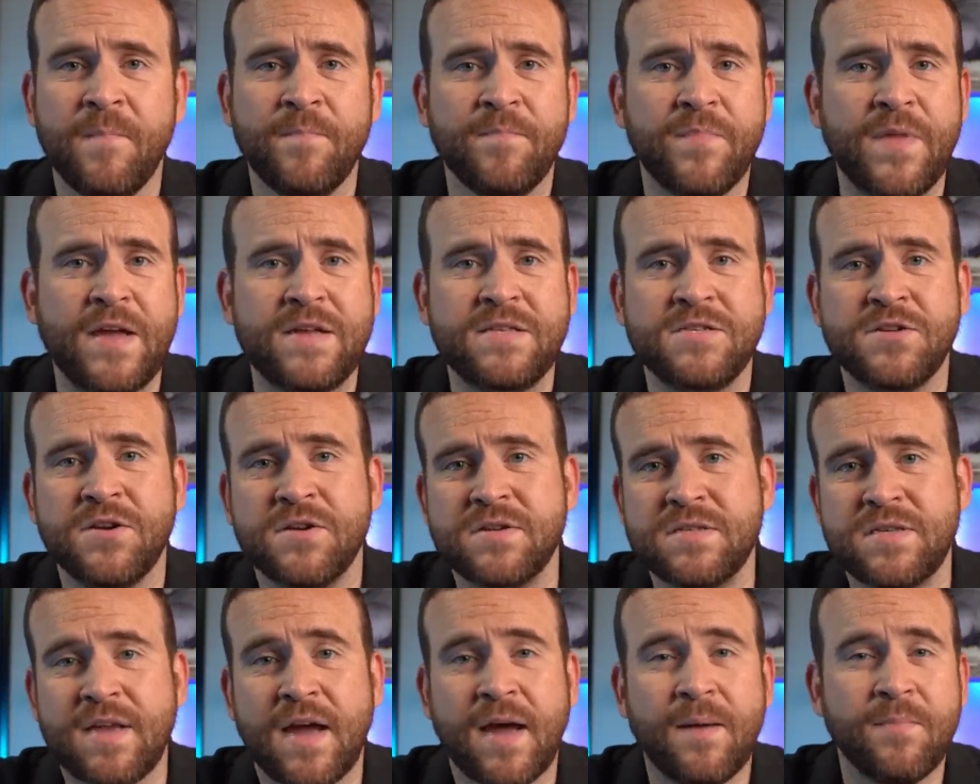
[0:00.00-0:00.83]
They
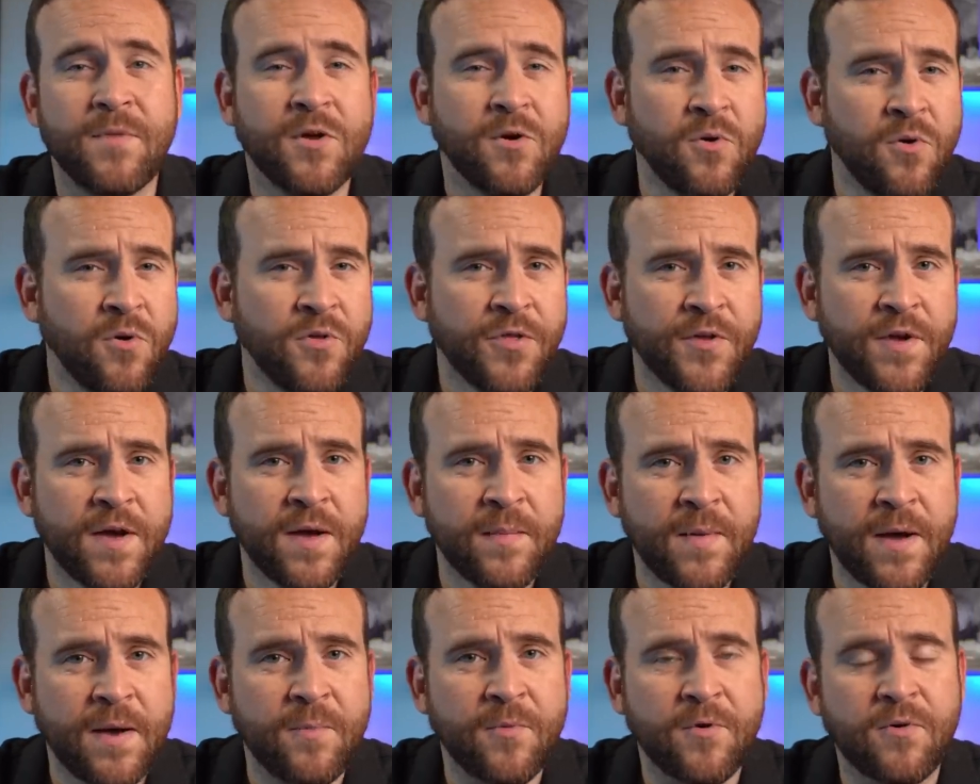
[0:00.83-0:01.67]
took time. The cool thing
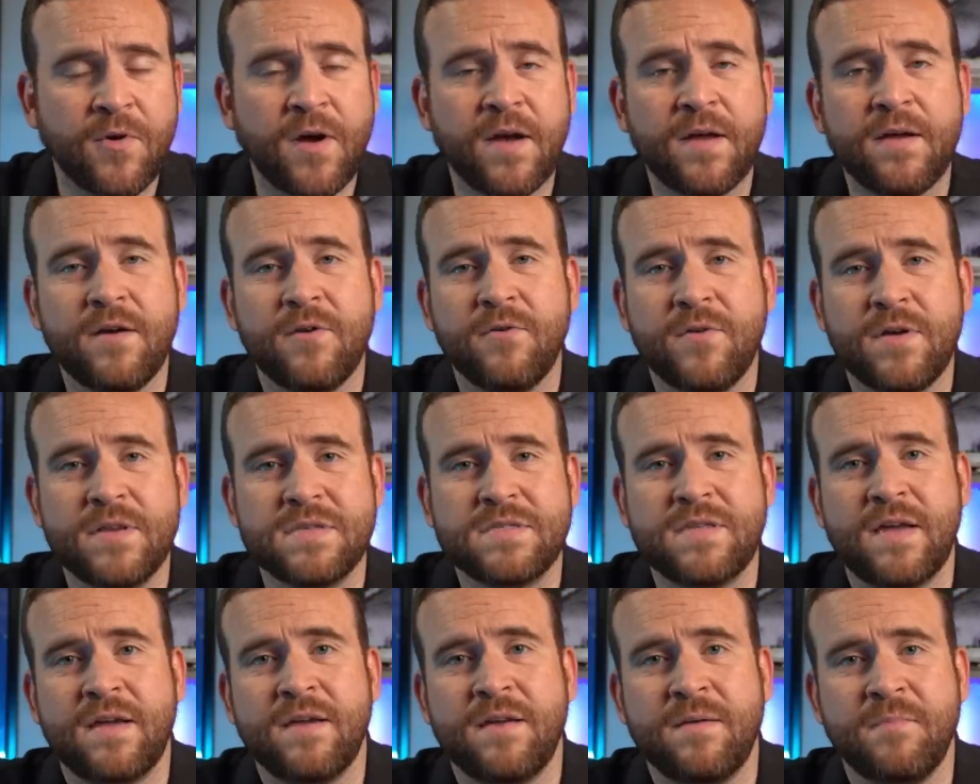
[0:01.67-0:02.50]
about Murano
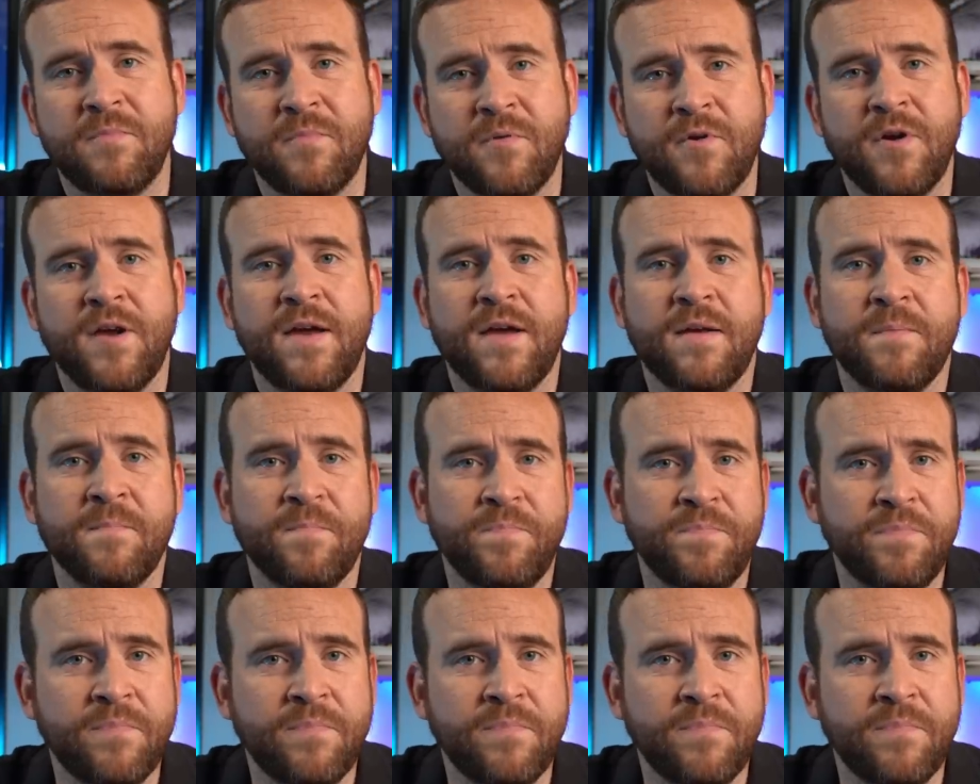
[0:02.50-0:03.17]
is they bring